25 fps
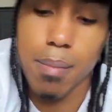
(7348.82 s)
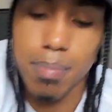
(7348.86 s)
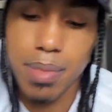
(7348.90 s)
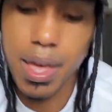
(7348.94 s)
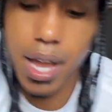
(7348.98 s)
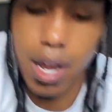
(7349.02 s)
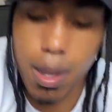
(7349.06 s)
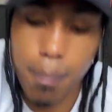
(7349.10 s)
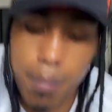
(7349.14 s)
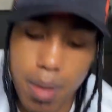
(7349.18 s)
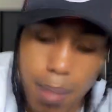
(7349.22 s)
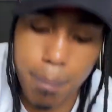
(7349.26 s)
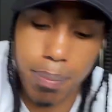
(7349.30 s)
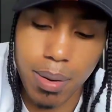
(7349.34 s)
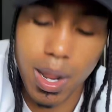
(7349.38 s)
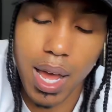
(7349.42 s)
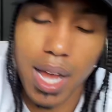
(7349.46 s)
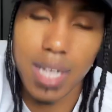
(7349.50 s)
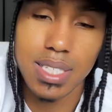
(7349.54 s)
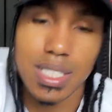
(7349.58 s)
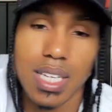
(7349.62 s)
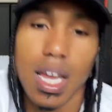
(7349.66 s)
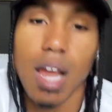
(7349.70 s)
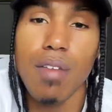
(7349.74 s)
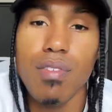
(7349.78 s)
And it was like,
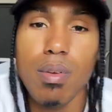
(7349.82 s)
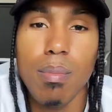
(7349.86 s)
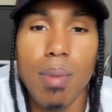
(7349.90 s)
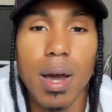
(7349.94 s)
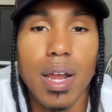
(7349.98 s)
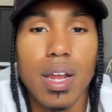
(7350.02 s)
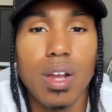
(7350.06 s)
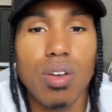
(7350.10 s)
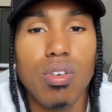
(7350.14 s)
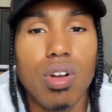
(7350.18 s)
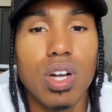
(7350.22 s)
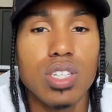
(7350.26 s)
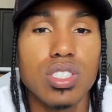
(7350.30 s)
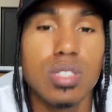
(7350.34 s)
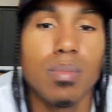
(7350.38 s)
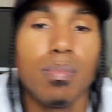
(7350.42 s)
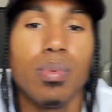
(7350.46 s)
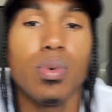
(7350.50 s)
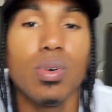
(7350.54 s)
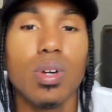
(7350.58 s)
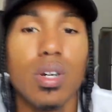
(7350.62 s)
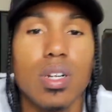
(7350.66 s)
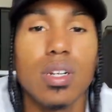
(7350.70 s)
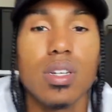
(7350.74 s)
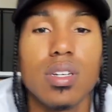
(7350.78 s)
damn, that could be applied to
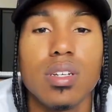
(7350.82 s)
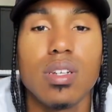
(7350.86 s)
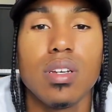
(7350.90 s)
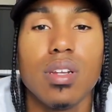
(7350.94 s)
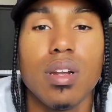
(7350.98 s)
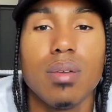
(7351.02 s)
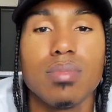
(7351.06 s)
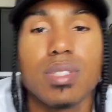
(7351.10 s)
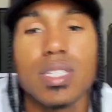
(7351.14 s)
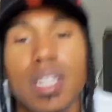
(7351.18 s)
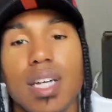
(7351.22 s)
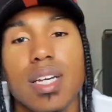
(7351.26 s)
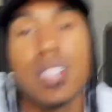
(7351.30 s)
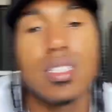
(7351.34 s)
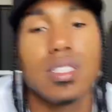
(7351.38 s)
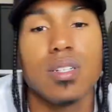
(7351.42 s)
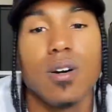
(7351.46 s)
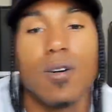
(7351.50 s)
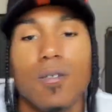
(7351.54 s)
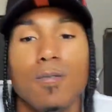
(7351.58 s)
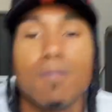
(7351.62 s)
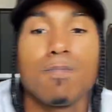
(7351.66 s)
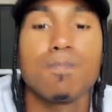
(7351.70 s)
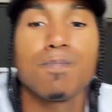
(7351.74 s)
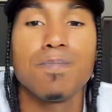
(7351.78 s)
everybody across the board.
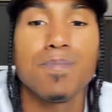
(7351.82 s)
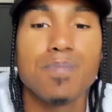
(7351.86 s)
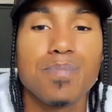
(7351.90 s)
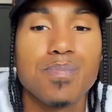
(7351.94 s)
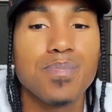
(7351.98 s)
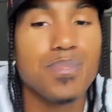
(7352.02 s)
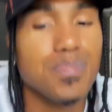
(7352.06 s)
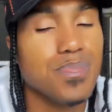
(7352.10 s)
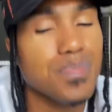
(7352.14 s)
You know what I'm saying?